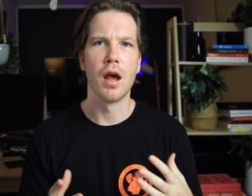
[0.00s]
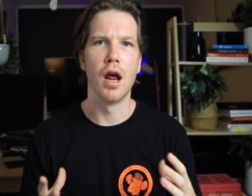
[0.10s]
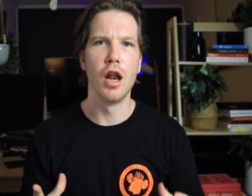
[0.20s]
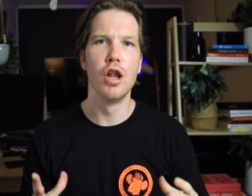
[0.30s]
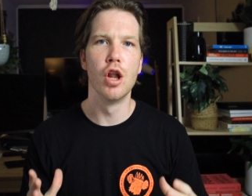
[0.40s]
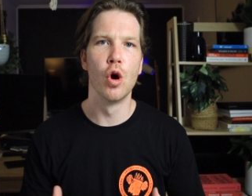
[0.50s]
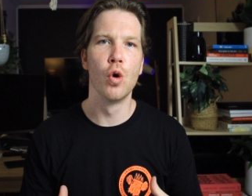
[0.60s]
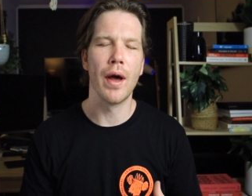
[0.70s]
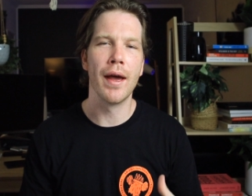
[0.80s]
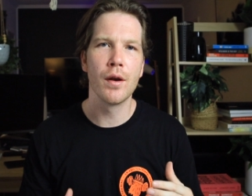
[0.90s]

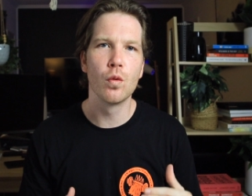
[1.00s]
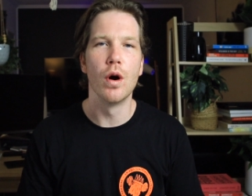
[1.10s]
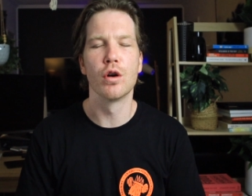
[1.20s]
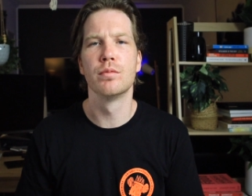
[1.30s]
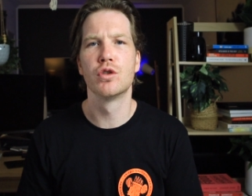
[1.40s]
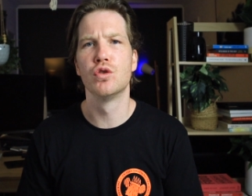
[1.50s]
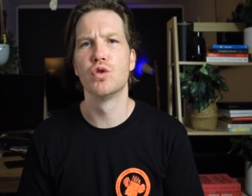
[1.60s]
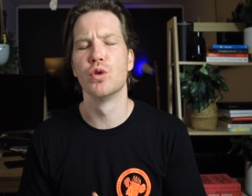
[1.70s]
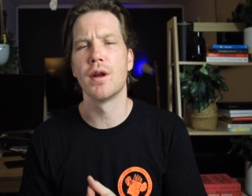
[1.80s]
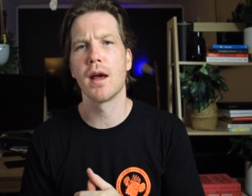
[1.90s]
Hello and welcome to
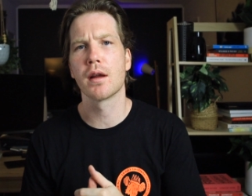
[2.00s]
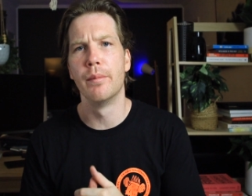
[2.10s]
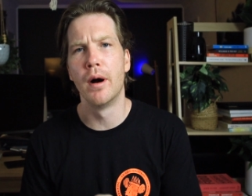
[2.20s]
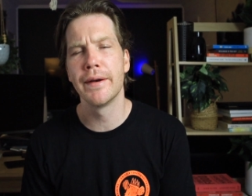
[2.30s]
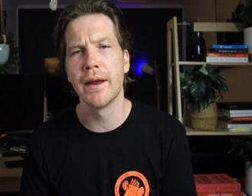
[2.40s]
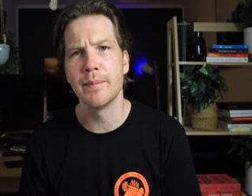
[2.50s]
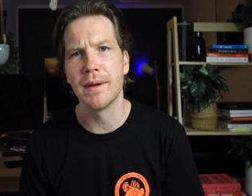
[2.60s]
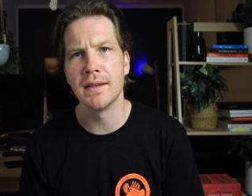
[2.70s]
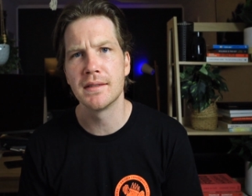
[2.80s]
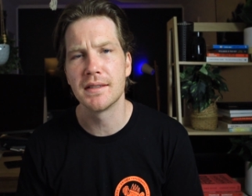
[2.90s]
Dude Hack. My name
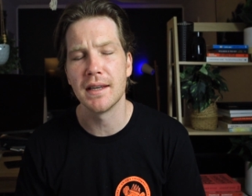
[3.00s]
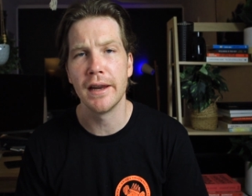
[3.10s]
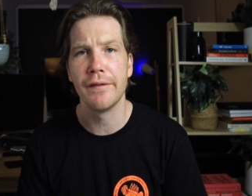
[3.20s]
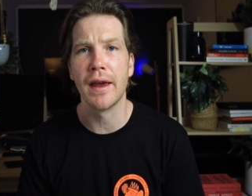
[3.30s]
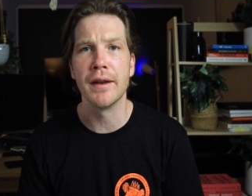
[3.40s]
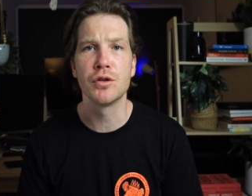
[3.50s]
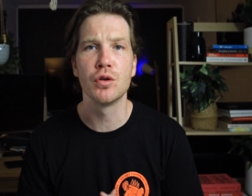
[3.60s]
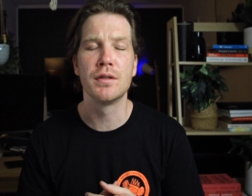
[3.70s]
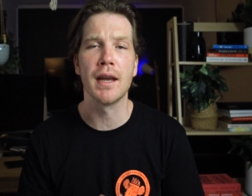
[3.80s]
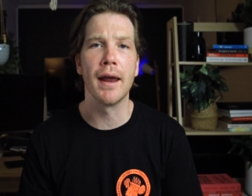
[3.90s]
is Steve and
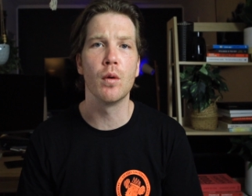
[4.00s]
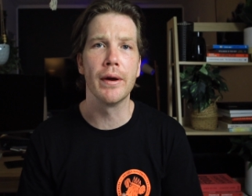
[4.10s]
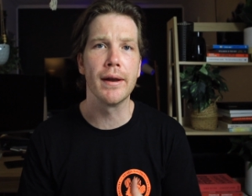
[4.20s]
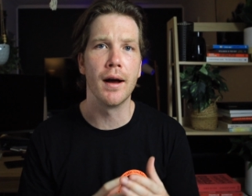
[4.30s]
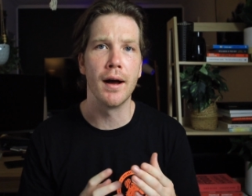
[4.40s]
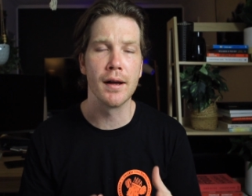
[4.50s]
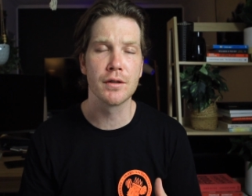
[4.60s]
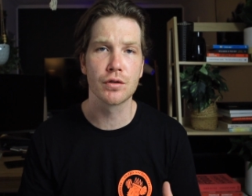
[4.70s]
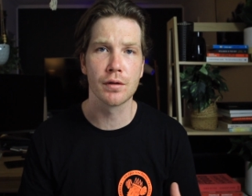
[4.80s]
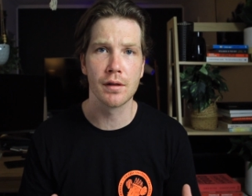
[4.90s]
today we are
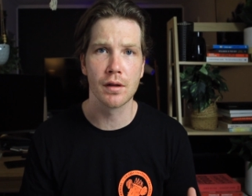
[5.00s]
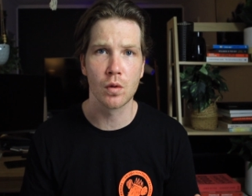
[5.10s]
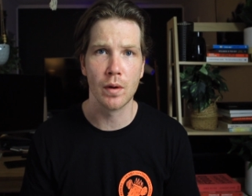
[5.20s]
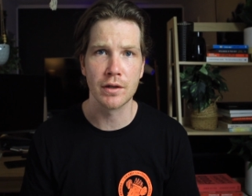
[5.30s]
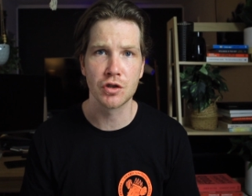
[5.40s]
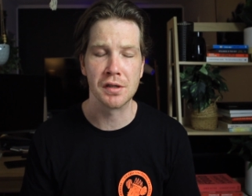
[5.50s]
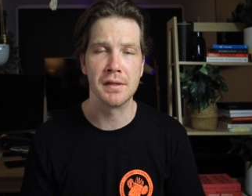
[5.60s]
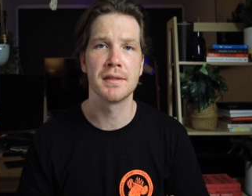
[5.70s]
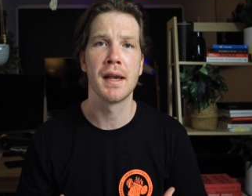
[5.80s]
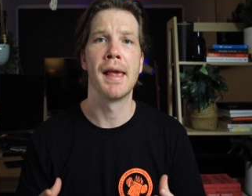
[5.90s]
answering the
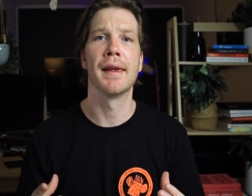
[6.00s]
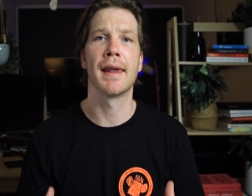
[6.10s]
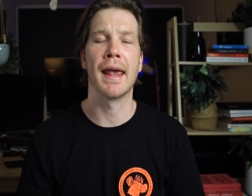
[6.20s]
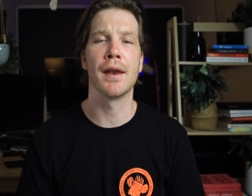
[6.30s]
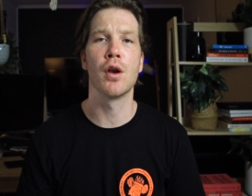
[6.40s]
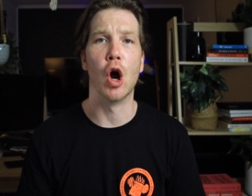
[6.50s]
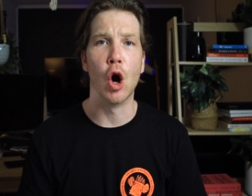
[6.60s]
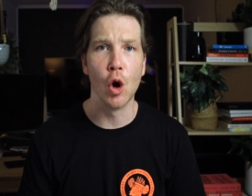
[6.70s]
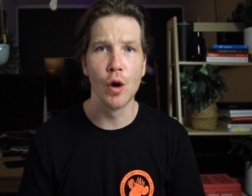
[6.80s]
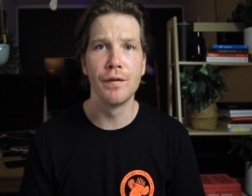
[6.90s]
questions, can
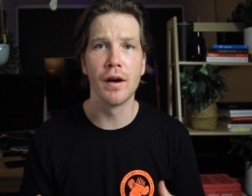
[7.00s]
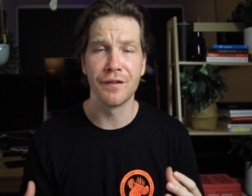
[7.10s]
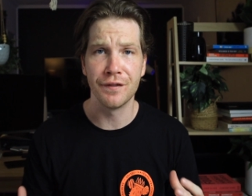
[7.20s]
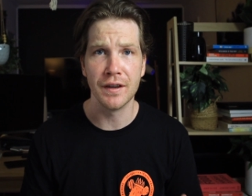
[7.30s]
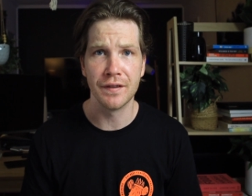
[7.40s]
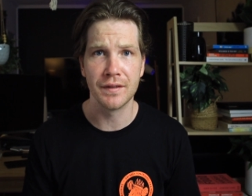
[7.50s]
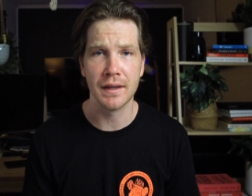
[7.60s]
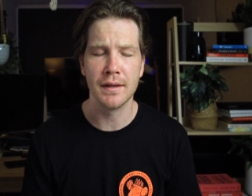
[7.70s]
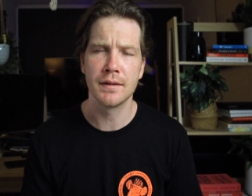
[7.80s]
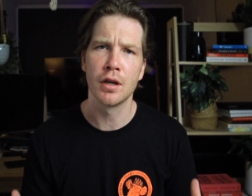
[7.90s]
over
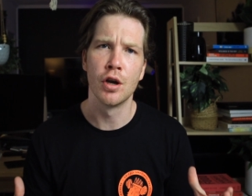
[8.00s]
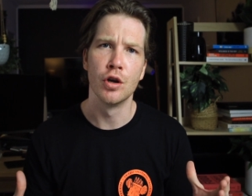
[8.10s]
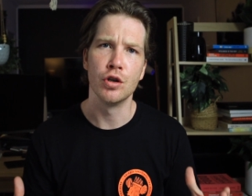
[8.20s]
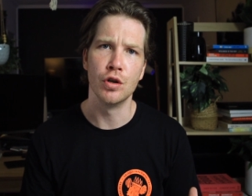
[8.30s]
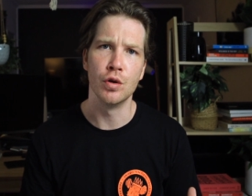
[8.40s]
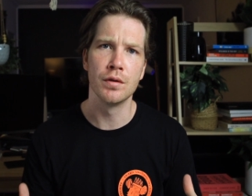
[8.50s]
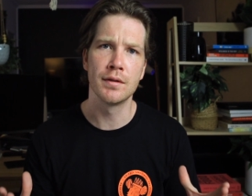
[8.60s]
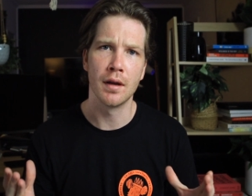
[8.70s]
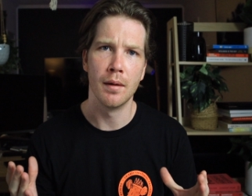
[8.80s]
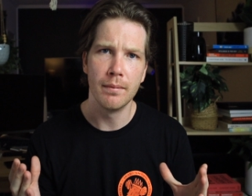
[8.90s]
50s
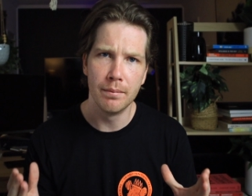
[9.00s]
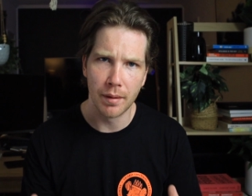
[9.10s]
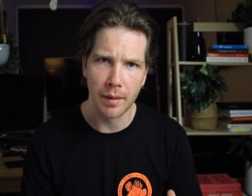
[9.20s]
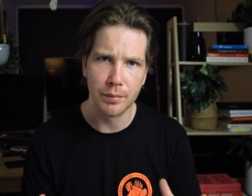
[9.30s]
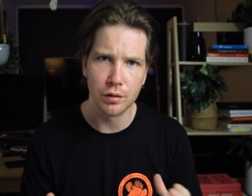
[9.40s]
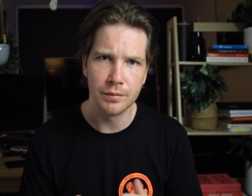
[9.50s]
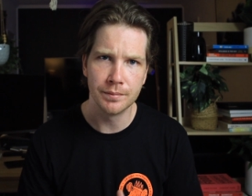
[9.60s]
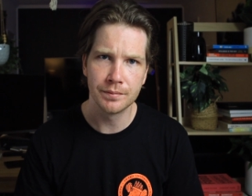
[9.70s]
use Bumble?